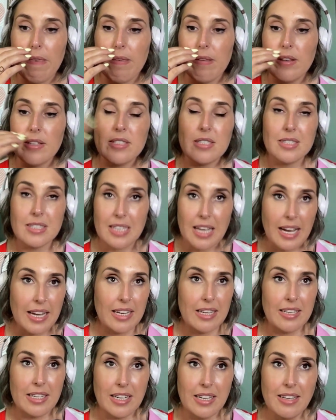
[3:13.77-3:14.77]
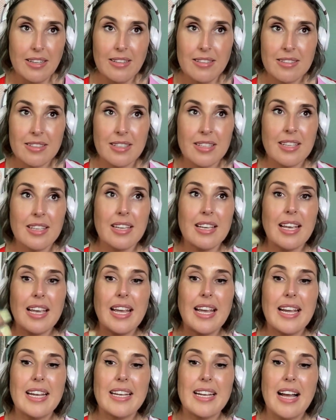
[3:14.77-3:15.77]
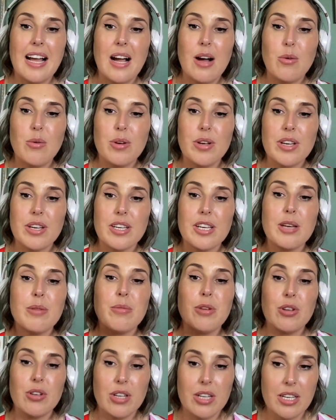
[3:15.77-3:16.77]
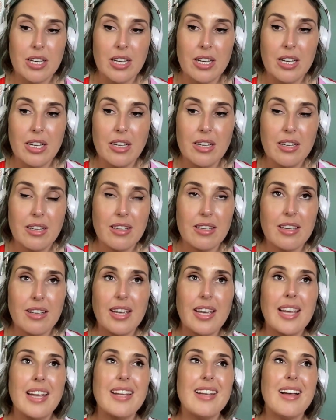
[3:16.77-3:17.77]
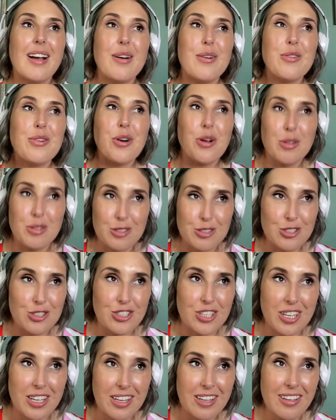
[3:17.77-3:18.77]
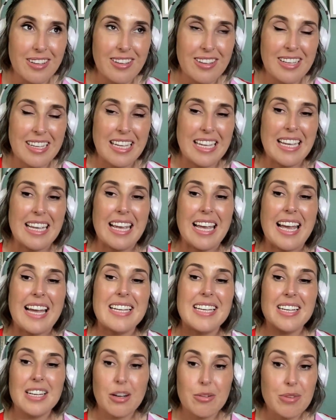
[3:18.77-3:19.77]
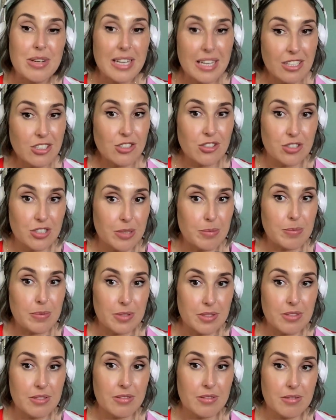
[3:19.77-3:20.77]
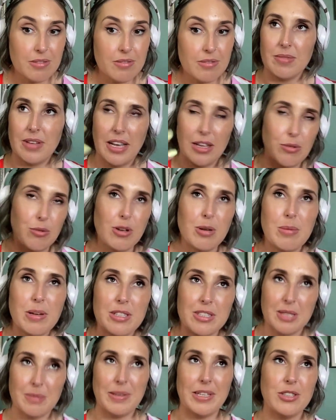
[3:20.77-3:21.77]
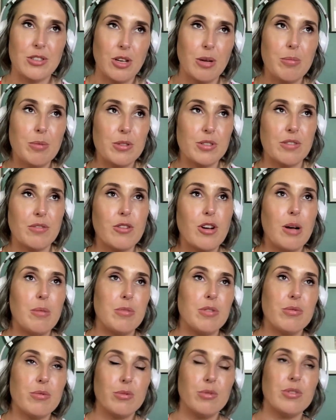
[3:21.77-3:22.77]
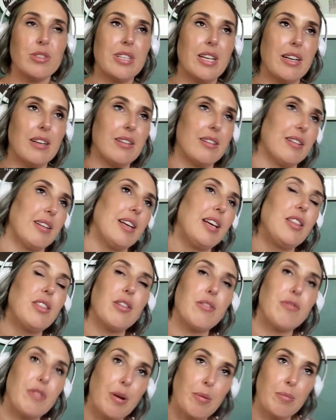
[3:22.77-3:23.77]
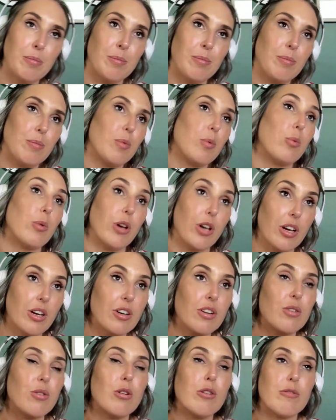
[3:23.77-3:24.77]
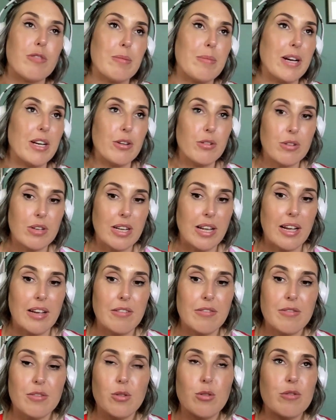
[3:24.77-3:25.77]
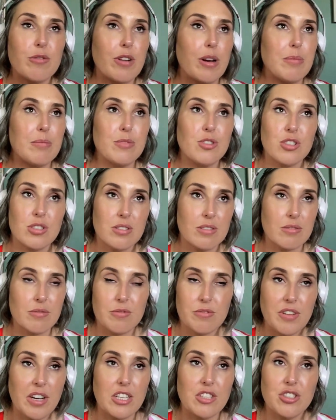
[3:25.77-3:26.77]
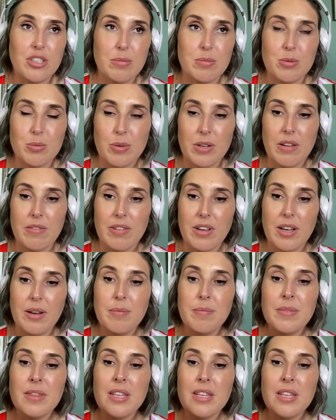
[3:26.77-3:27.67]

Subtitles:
society, in our community, in our culture, and in our relationships. I thought about some examples of common rules that either from work or from my own life or from just friendships, whatever,